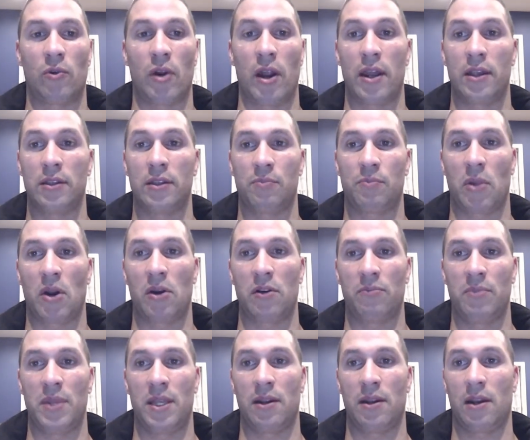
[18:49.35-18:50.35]
Right? It's
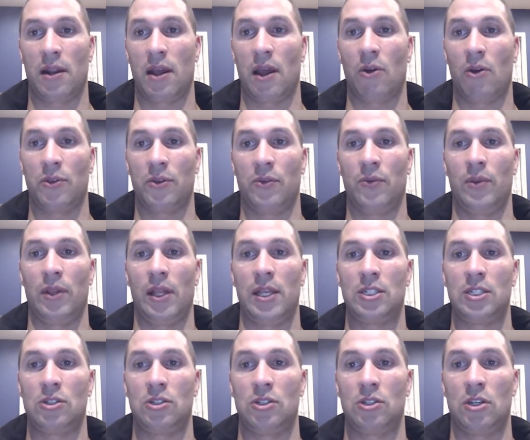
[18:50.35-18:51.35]
part of being in a healthy
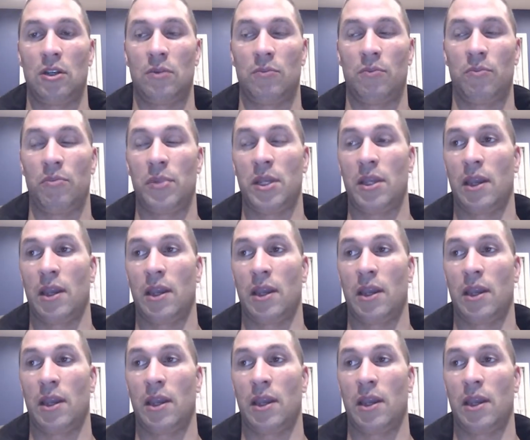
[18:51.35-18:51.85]
relationship,